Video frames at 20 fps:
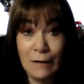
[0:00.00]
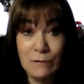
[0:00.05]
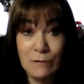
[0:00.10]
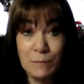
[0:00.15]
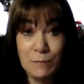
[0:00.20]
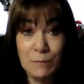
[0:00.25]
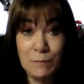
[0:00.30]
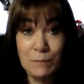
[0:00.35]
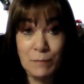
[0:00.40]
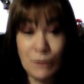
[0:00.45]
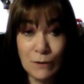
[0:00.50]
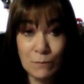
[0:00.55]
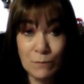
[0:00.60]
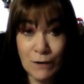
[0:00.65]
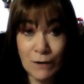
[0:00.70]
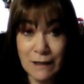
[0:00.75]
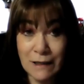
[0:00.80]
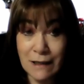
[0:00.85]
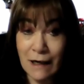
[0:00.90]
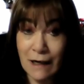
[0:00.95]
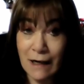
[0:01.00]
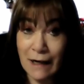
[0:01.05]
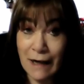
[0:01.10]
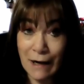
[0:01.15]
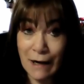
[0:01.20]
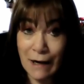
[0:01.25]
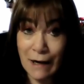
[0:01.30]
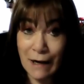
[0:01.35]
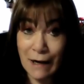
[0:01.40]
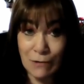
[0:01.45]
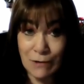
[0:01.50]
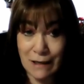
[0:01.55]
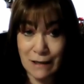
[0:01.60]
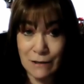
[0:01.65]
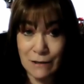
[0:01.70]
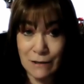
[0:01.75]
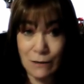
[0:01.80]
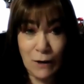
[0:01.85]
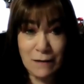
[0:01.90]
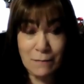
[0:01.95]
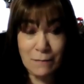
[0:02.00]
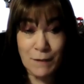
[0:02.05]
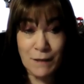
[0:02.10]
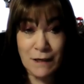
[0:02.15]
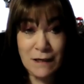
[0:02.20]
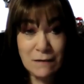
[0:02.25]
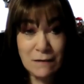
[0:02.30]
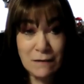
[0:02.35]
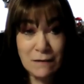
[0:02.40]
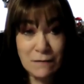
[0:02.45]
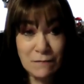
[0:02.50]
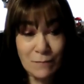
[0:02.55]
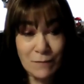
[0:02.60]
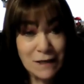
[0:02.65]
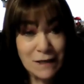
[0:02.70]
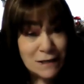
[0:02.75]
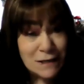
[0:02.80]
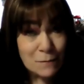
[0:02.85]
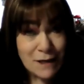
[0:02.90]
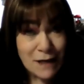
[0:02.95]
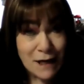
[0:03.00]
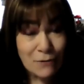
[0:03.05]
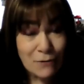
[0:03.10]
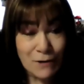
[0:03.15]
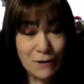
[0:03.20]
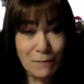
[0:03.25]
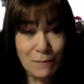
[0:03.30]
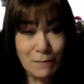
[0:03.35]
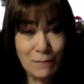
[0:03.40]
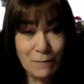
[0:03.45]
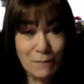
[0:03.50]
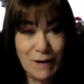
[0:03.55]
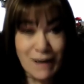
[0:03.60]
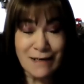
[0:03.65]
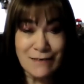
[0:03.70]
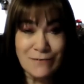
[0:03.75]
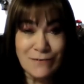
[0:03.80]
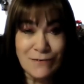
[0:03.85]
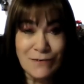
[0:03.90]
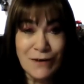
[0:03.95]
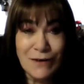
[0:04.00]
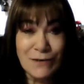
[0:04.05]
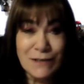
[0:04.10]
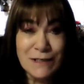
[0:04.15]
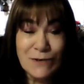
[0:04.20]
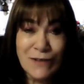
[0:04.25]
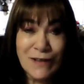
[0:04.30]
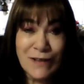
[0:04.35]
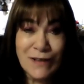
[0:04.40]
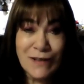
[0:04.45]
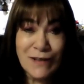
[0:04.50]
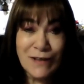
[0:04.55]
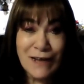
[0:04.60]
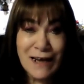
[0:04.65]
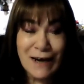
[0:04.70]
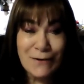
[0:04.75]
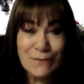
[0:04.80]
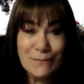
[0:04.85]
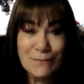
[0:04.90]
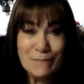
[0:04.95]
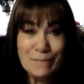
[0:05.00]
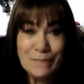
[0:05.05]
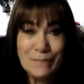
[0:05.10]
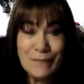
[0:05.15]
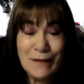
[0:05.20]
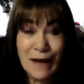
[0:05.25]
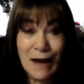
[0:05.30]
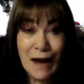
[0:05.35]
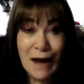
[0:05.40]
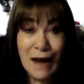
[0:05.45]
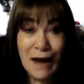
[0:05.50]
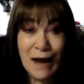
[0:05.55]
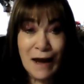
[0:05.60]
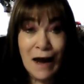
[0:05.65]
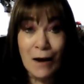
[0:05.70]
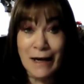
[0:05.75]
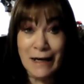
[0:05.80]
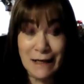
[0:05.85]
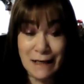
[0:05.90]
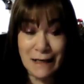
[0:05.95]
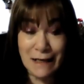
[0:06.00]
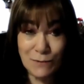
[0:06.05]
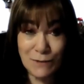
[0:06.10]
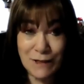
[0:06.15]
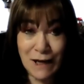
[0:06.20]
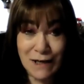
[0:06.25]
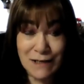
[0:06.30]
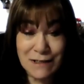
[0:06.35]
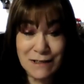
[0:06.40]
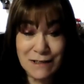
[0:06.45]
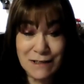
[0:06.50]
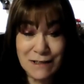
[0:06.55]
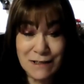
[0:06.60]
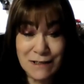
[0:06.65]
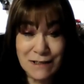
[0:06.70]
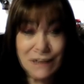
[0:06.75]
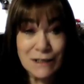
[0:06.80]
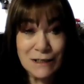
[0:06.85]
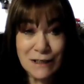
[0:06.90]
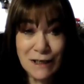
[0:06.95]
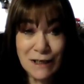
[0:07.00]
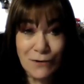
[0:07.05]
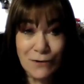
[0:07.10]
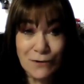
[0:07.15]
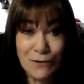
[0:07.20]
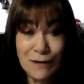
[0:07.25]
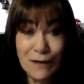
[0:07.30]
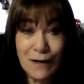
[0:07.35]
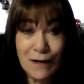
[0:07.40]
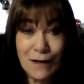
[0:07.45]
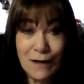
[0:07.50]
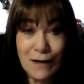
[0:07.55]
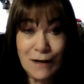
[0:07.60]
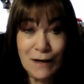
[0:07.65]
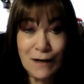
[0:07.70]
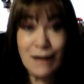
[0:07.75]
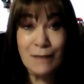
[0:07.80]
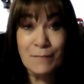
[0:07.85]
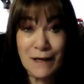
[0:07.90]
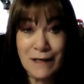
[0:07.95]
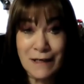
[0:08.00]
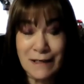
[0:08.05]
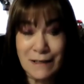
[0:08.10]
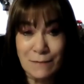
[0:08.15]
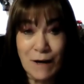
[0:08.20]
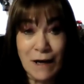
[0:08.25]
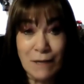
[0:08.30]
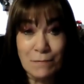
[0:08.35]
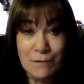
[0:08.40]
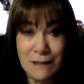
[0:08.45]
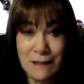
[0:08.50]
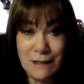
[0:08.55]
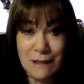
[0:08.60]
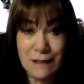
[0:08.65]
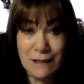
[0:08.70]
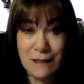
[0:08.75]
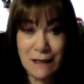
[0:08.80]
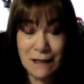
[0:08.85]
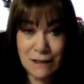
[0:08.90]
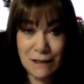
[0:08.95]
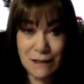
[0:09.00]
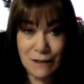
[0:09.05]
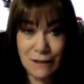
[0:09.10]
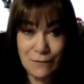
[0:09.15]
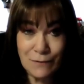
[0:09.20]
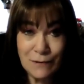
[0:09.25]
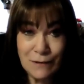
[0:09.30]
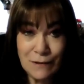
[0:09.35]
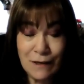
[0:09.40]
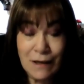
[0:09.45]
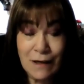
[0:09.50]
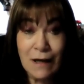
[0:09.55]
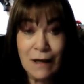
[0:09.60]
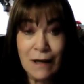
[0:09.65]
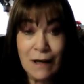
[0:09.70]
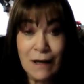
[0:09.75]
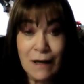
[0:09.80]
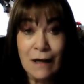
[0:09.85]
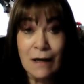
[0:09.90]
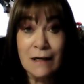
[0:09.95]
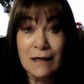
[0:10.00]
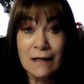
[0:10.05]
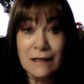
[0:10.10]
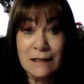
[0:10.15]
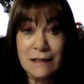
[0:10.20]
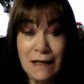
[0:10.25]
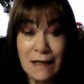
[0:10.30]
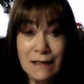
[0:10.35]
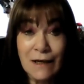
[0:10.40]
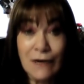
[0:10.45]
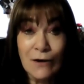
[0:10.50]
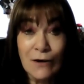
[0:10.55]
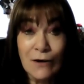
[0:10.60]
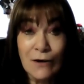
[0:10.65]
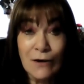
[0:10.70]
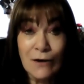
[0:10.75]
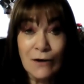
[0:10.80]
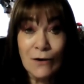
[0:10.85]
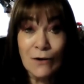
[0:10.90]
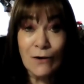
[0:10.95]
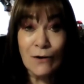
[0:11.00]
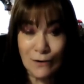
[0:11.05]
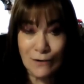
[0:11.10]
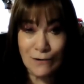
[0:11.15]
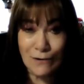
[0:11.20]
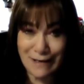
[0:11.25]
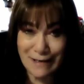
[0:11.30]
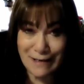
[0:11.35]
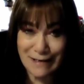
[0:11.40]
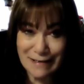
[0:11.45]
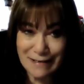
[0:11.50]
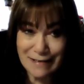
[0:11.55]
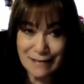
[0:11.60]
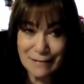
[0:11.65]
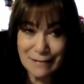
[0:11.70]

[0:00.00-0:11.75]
He was born and bred in Kerry, so I believe that makes him a Kerry man, although he's not there now. He is with us, so please may I present to you Ted Corcoran.